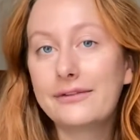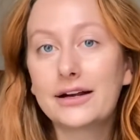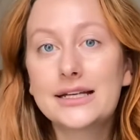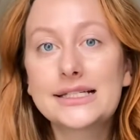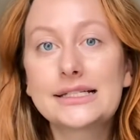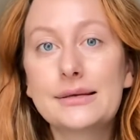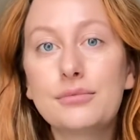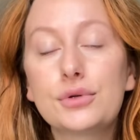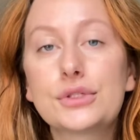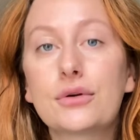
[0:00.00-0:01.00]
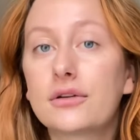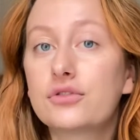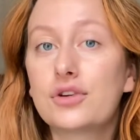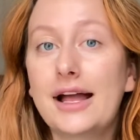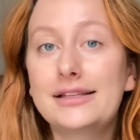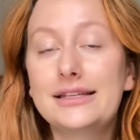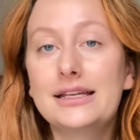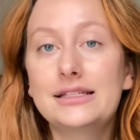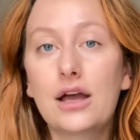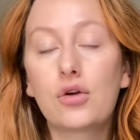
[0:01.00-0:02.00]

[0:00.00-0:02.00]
very simple sort of dress is